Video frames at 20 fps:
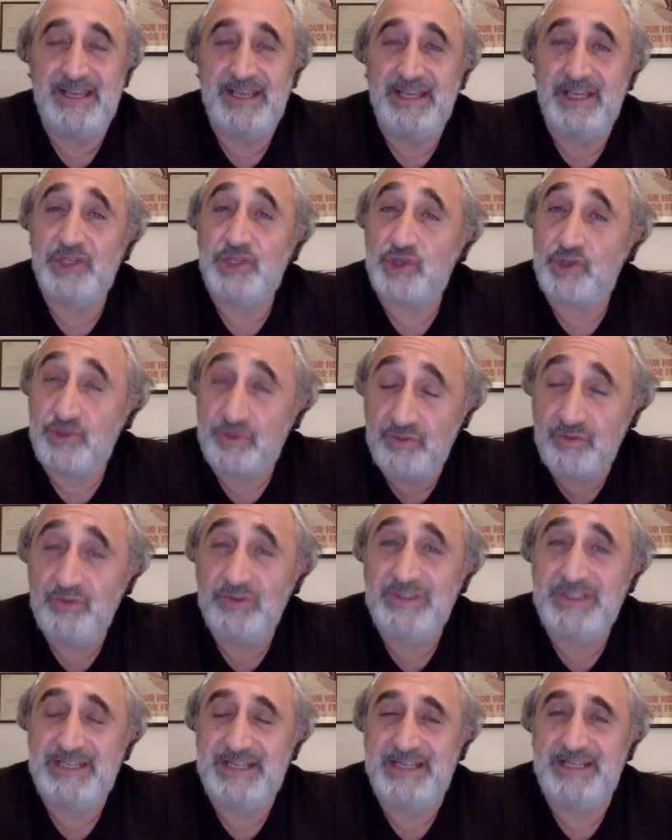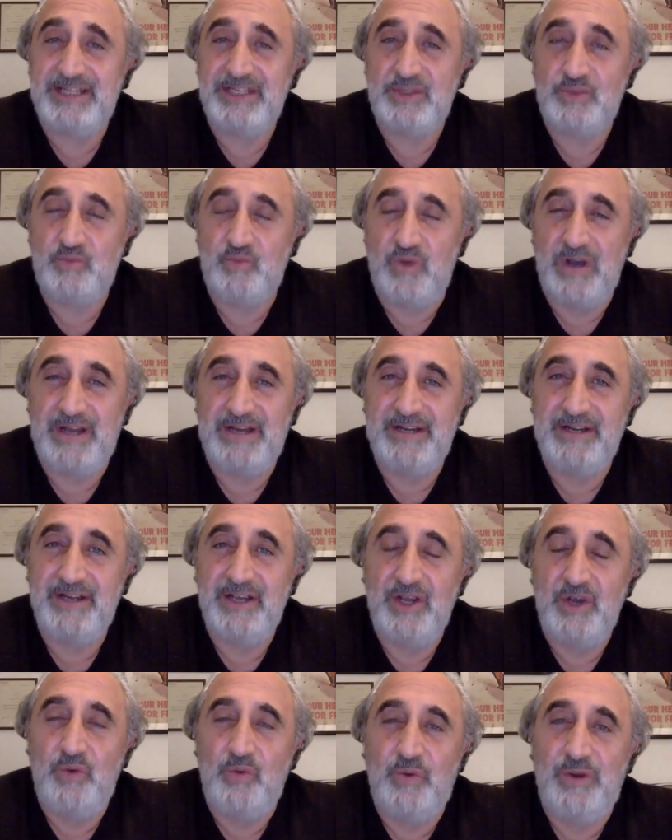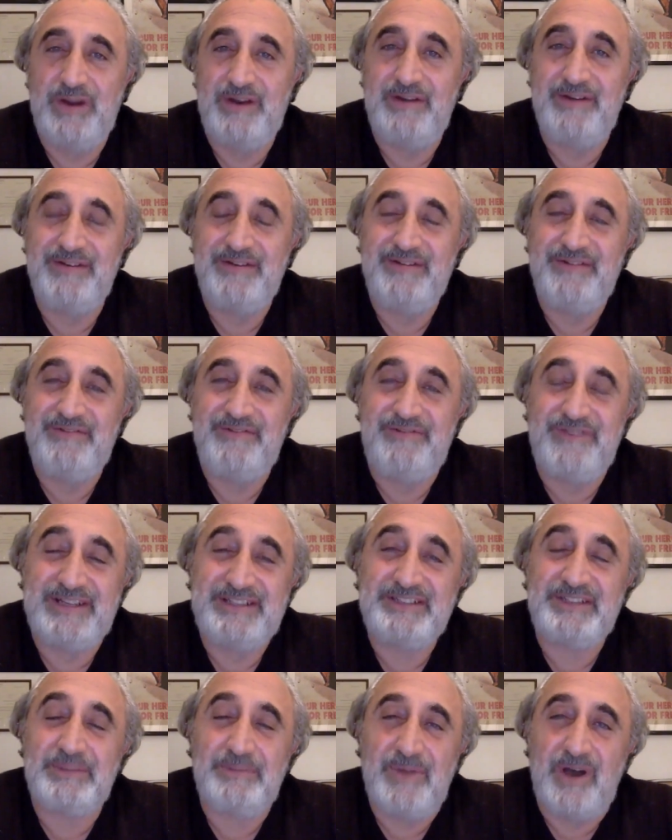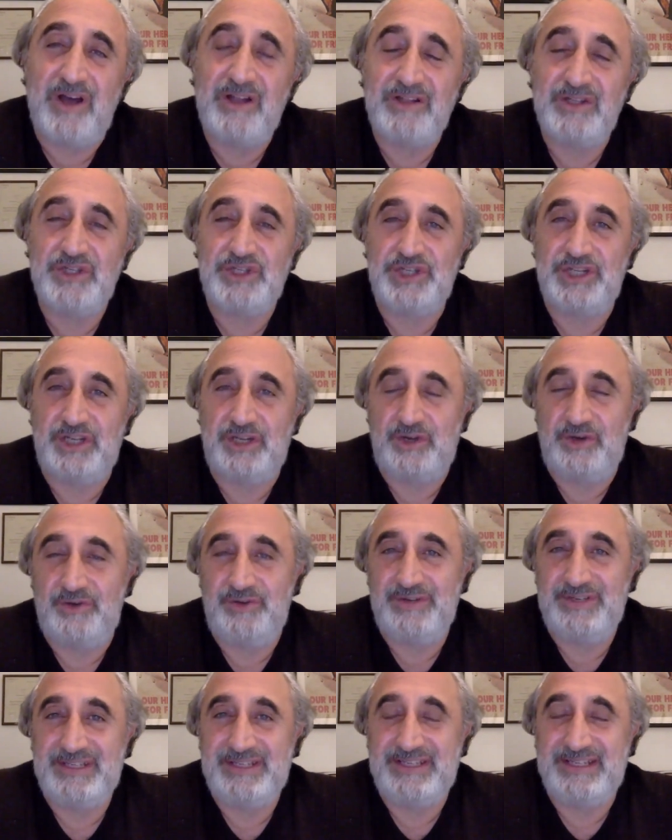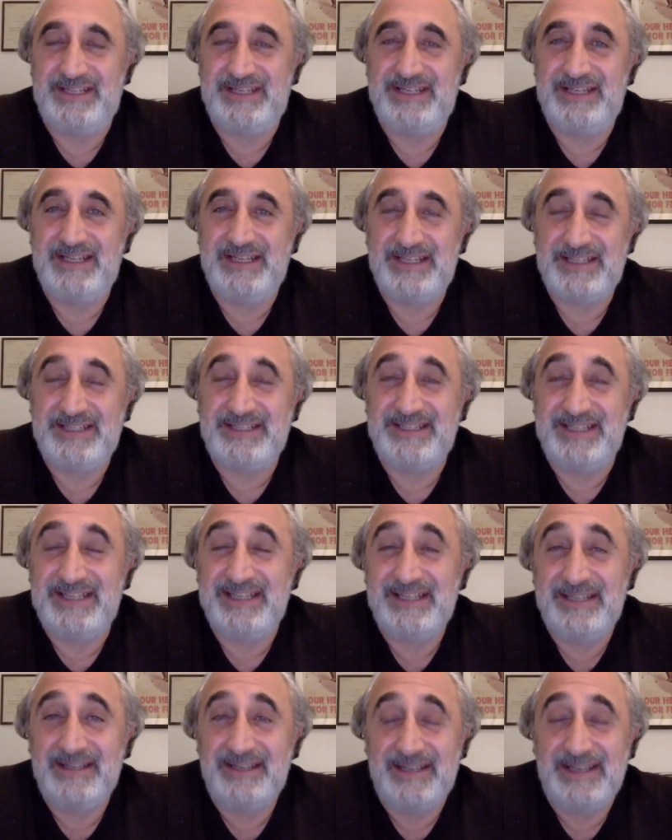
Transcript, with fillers: it truly is one where victimology currency is the